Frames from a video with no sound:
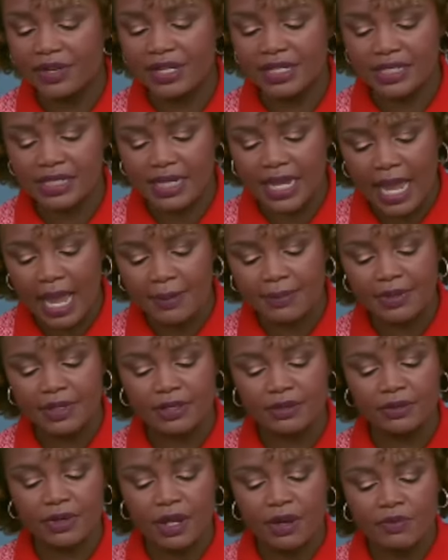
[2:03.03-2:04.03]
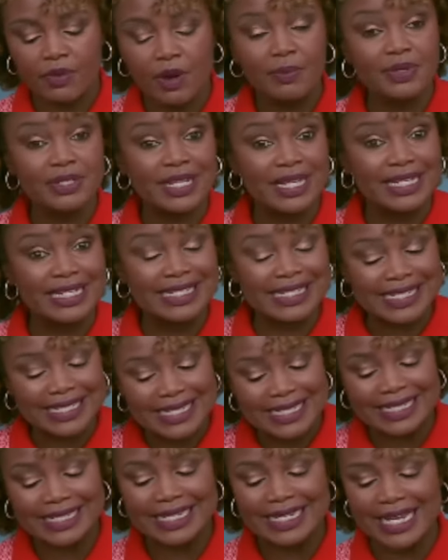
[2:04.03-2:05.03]
his cabinet representing
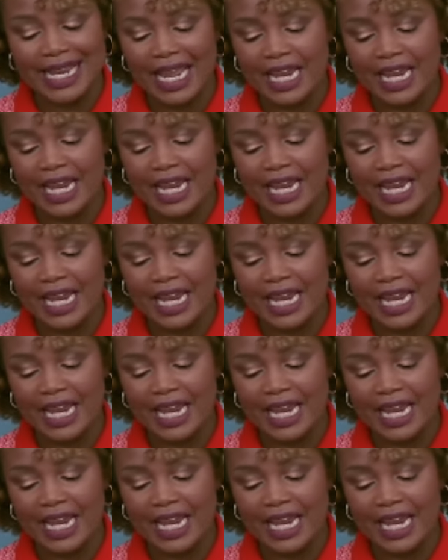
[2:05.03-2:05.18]
16